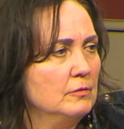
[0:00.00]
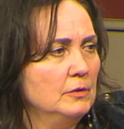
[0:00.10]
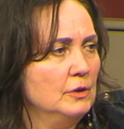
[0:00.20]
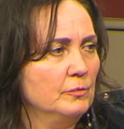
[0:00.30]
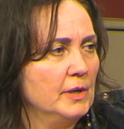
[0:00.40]

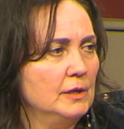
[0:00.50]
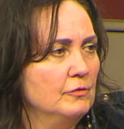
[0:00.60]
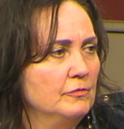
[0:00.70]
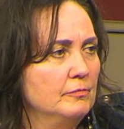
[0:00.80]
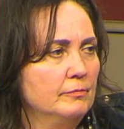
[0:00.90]
might have
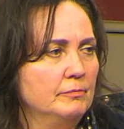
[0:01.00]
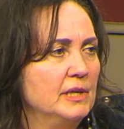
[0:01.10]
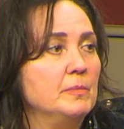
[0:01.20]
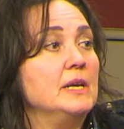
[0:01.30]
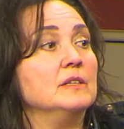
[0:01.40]

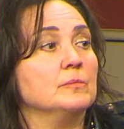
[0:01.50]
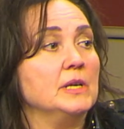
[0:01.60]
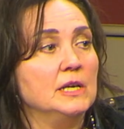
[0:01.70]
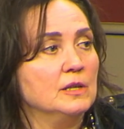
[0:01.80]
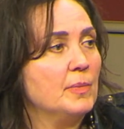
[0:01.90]
been mean to
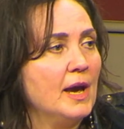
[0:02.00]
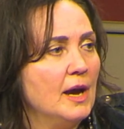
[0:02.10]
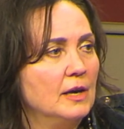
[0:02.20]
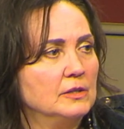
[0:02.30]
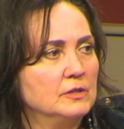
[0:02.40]
me in the
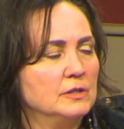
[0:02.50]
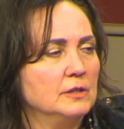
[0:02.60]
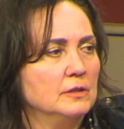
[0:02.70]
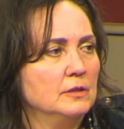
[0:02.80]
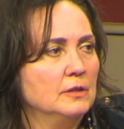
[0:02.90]
past
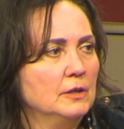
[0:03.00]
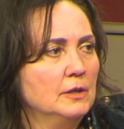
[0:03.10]
and